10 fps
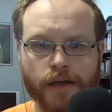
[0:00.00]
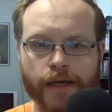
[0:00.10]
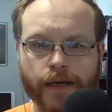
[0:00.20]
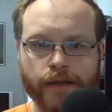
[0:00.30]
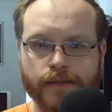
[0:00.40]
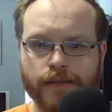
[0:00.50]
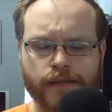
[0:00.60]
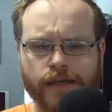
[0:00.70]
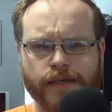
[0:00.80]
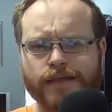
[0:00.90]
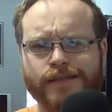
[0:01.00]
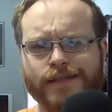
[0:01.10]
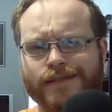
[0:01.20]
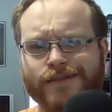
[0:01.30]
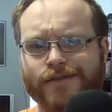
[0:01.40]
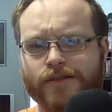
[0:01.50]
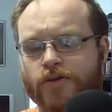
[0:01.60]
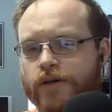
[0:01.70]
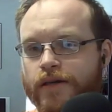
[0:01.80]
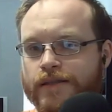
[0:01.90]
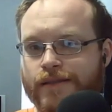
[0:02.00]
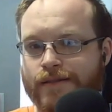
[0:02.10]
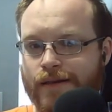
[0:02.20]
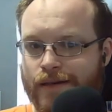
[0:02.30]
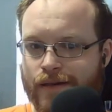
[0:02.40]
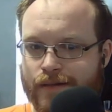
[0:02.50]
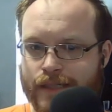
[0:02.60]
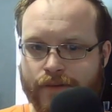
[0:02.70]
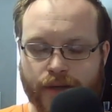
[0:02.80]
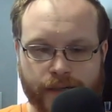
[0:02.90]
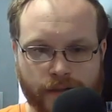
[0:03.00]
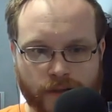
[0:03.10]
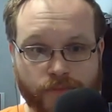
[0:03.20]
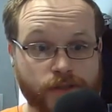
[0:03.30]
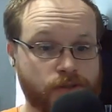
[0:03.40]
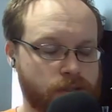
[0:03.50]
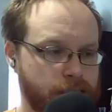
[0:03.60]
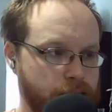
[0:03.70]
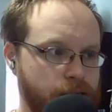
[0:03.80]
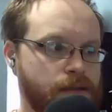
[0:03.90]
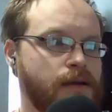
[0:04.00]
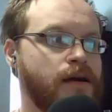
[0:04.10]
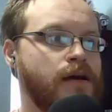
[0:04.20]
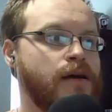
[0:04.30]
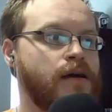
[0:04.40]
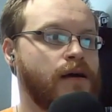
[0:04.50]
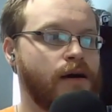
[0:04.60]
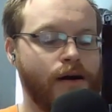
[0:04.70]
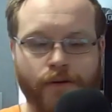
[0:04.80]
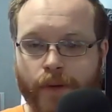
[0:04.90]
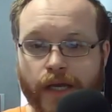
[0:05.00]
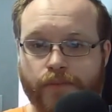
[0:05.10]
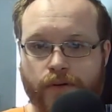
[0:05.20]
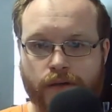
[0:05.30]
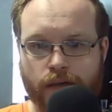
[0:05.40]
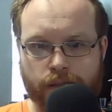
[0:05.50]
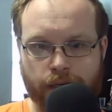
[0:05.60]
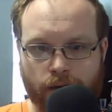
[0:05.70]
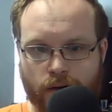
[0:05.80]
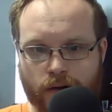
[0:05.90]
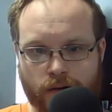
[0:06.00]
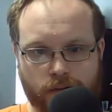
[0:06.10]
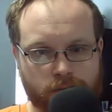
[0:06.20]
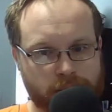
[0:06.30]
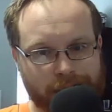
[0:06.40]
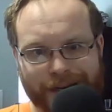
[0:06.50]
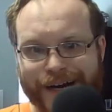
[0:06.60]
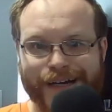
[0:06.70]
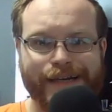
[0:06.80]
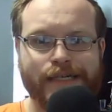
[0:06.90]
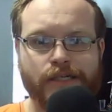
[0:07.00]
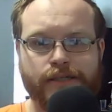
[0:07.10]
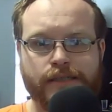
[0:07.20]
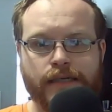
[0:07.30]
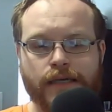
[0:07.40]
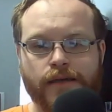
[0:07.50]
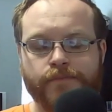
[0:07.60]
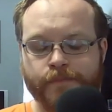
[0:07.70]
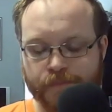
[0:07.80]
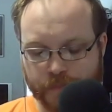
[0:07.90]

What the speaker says: And the thing is, you're going against a team like Columbus, who, again, on paper, you know, they are not a good team.